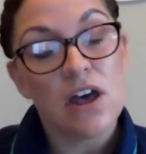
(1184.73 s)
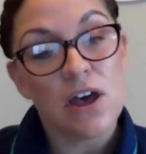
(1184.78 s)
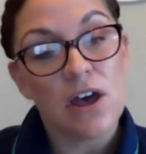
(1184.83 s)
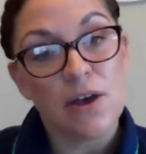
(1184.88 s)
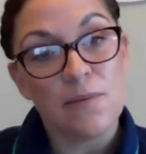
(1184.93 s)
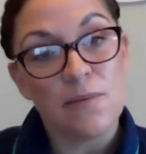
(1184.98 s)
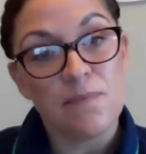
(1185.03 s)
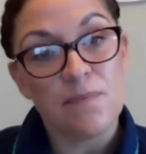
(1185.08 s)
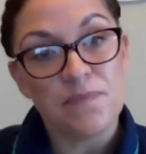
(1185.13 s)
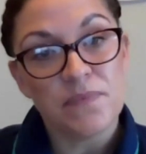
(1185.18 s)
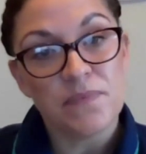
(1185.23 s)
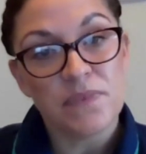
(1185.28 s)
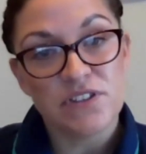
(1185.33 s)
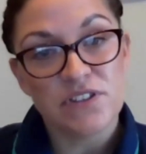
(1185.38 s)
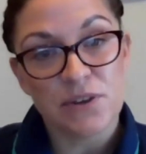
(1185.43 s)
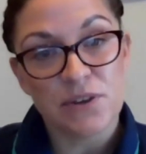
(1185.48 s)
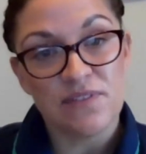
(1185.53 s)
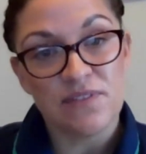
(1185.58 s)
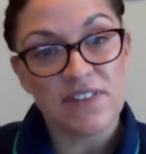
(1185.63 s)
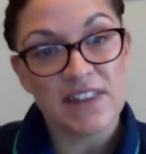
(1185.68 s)

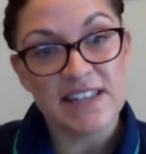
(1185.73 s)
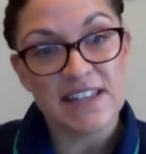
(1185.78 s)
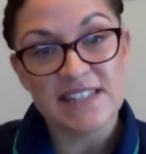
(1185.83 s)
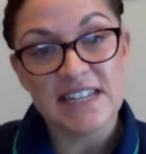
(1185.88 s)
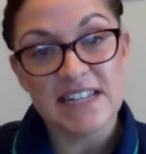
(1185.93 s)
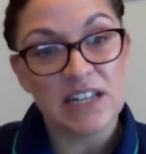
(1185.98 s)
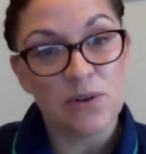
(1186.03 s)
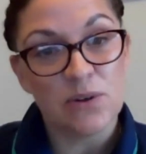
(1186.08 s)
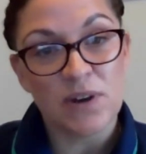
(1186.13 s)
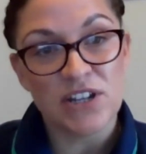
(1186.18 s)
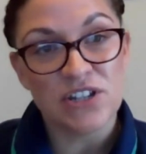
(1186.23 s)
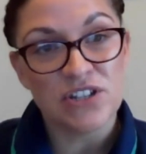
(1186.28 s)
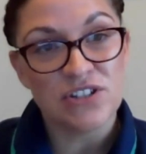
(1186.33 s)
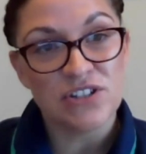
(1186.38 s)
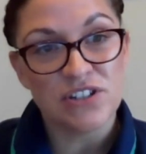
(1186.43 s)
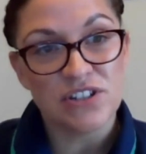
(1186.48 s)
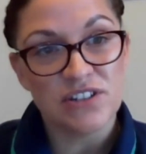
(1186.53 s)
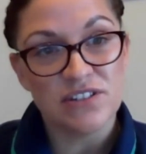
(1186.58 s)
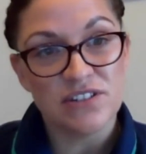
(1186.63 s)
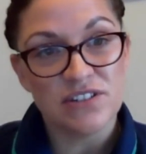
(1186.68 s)
So if there's any
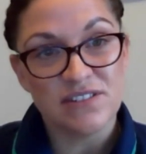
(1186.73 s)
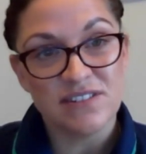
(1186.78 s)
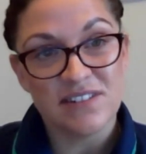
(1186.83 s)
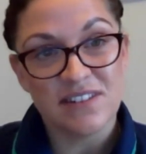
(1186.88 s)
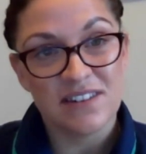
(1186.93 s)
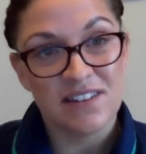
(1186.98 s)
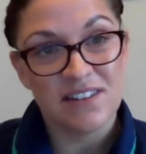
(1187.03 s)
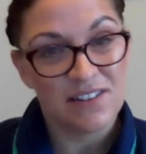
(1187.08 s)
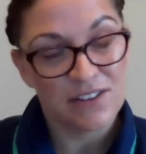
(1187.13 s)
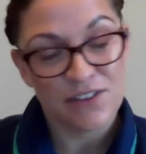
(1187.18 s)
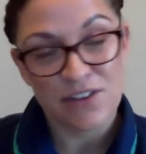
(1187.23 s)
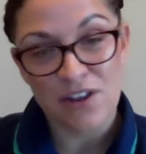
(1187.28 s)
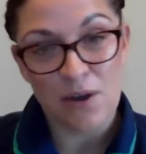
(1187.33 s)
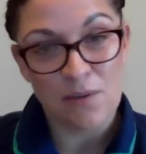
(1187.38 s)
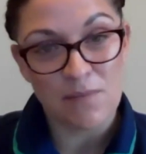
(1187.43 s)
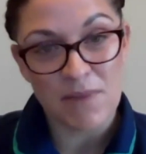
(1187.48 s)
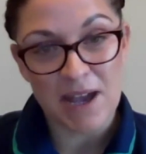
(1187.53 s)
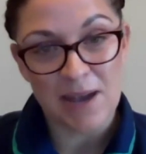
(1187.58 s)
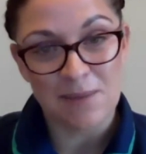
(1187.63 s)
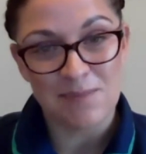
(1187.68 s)
questions,
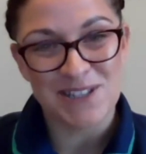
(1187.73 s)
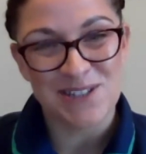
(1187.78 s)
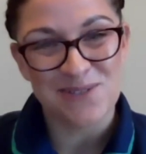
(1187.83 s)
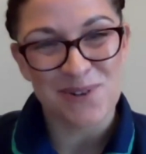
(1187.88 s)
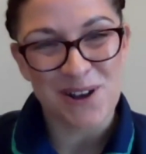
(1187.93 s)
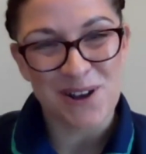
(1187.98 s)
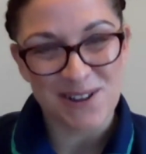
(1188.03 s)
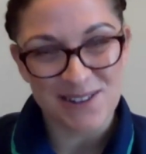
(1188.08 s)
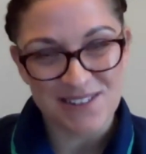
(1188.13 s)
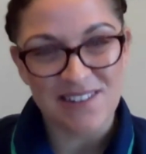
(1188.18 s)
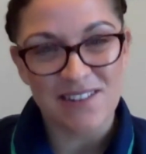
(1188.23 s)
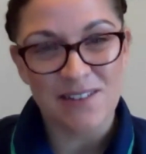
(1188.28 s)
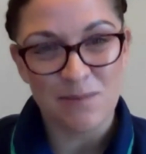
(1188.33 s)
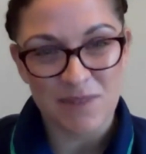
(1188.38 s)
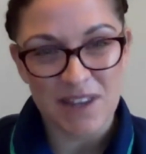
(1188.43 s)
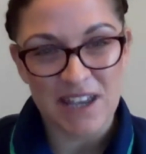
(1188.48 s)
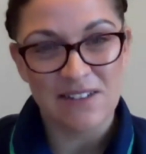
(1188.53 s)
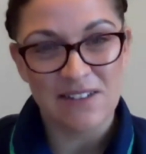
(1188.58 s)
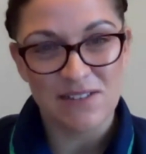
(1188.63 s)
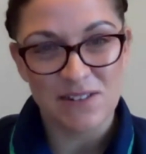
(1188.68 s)
I'm happy to answer
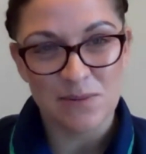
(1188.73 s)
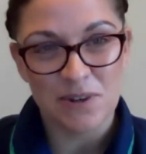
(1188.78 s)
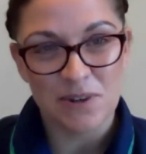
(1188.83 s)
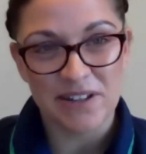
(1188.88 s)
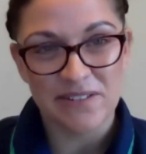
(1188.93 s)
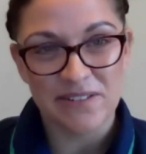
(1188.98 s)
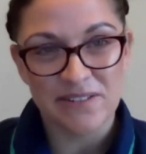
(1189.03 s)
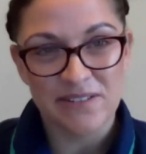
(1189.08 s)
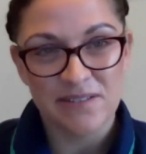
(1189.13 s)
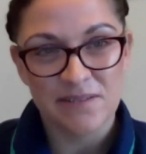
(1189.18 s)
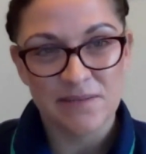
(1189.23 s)
them there as well.